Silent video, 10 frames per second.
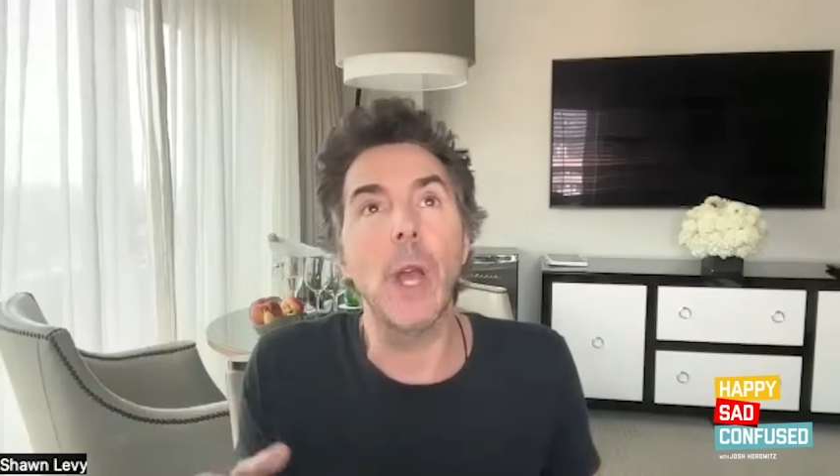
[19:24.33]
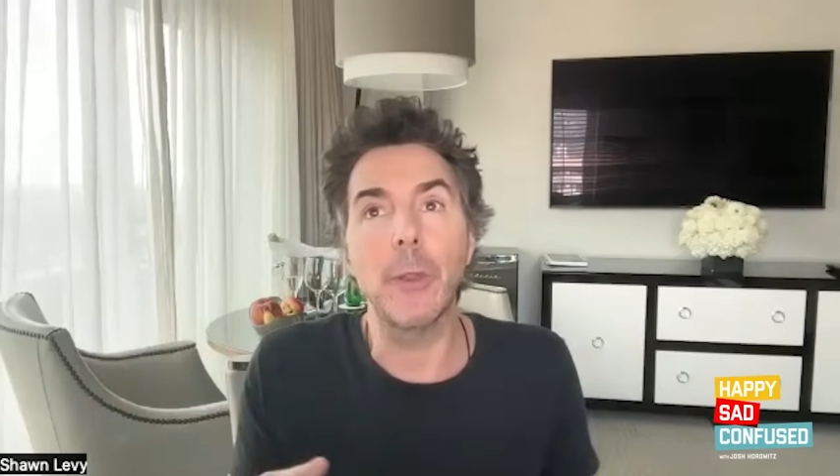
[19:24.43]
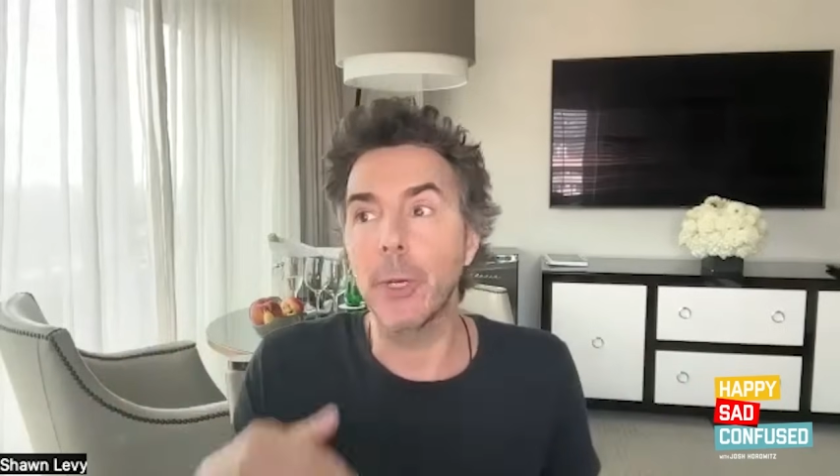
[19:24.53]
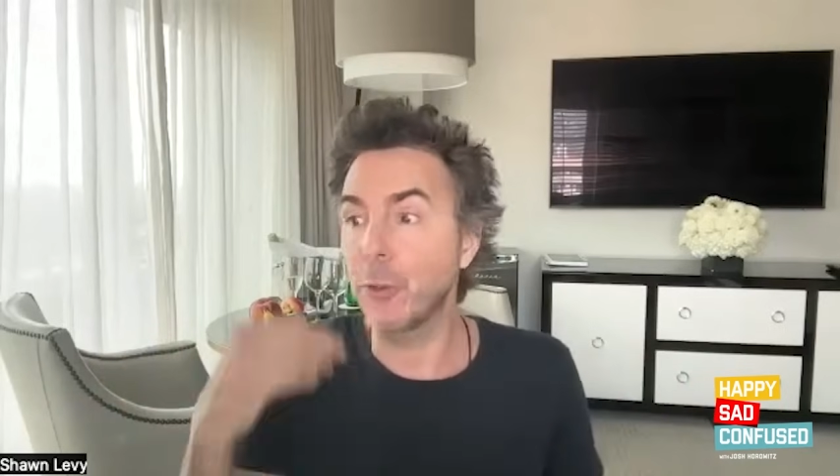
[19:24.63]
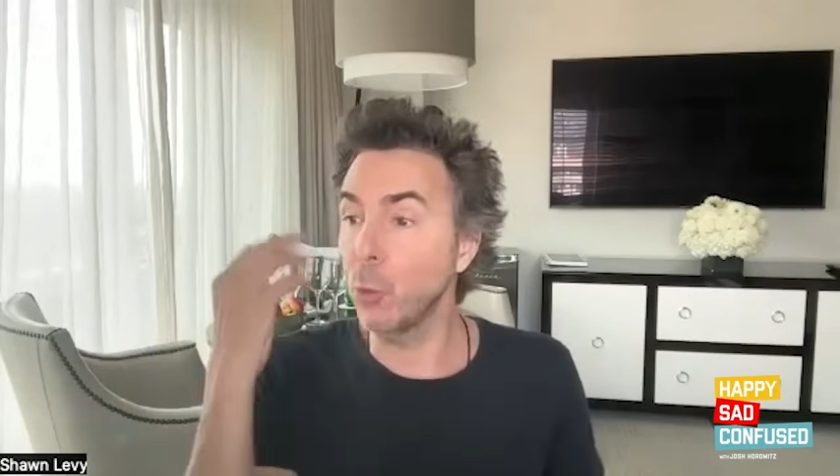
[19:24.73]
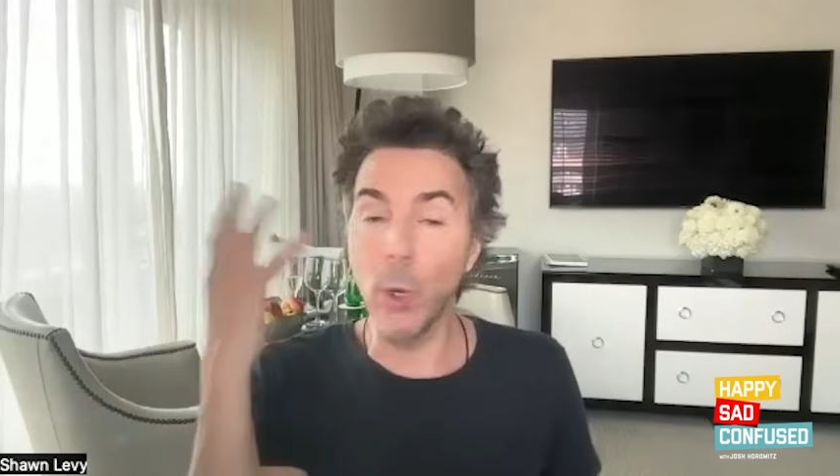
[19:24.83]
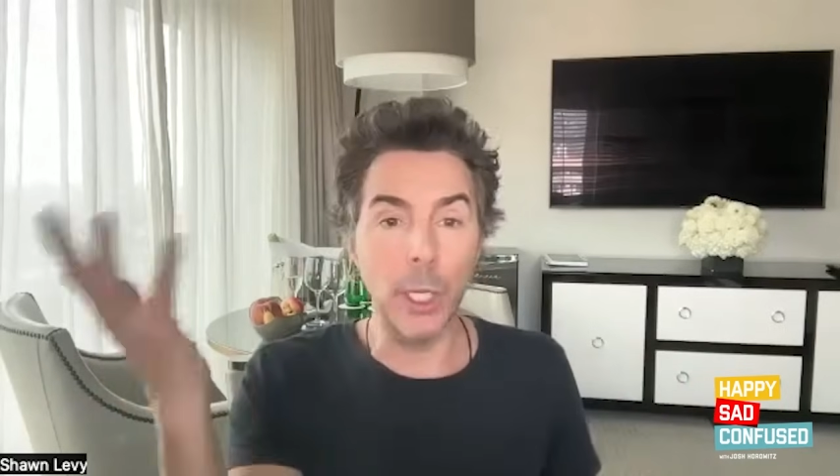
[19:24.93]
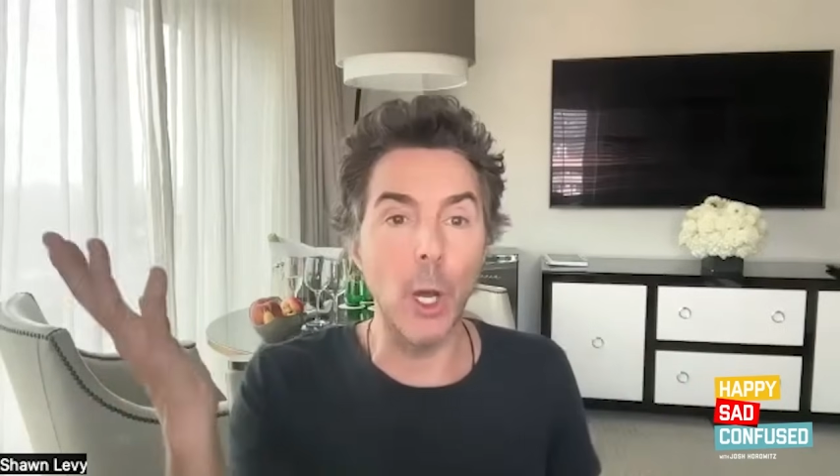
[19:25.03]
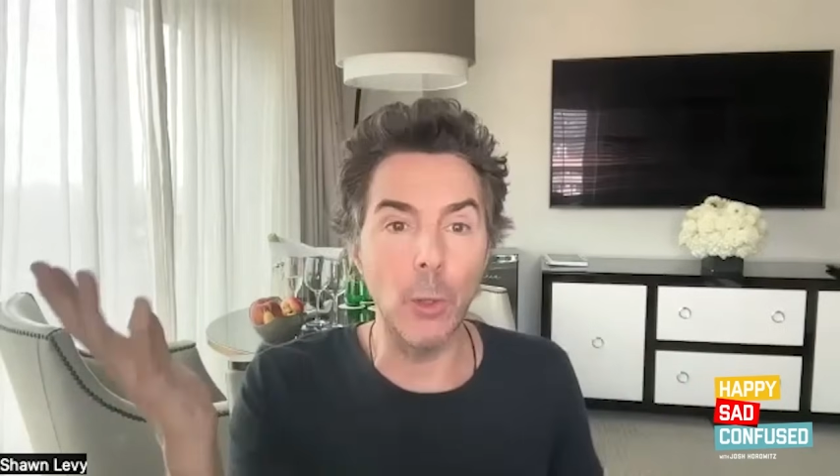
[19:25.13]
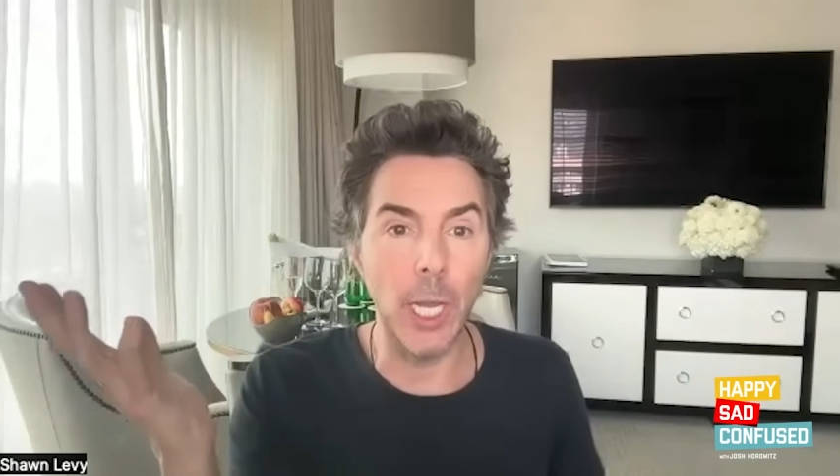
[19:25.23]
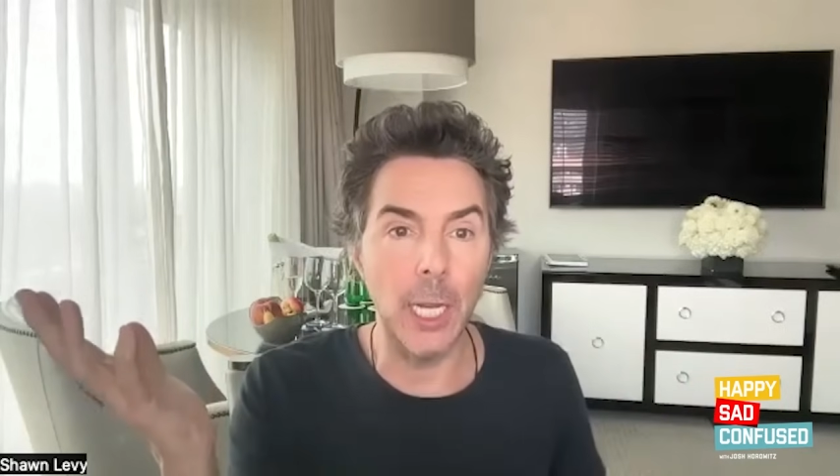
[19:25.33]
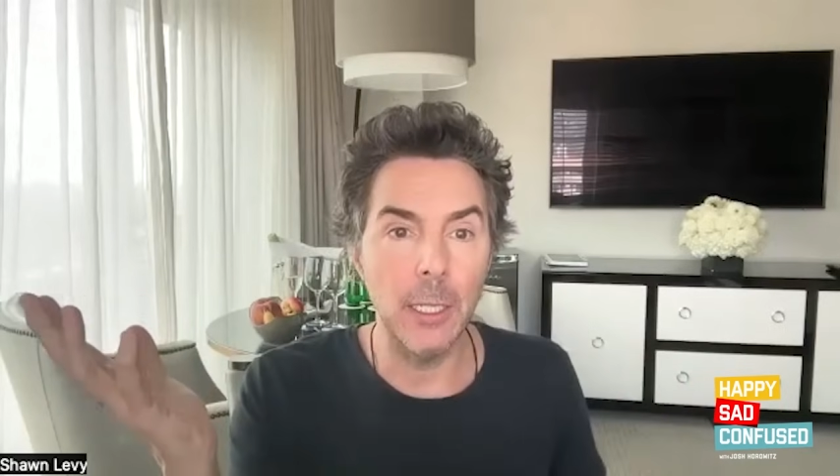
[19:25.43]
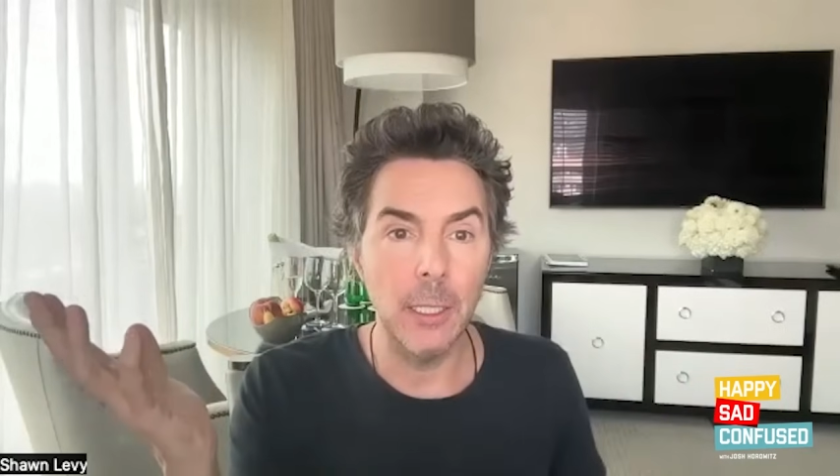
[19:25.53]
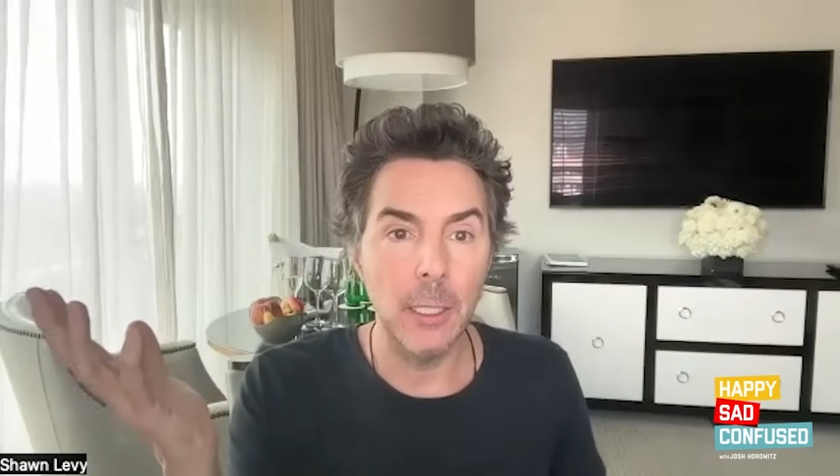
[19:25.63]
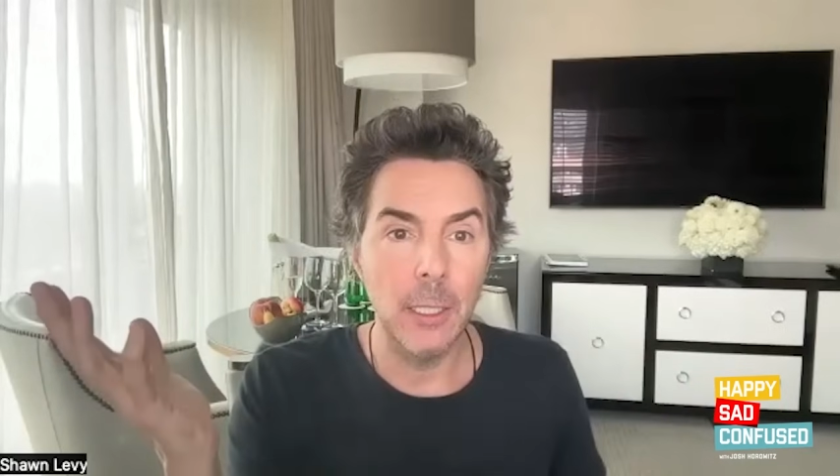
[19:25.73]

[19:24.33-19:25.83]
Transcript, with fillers: whether it's Winona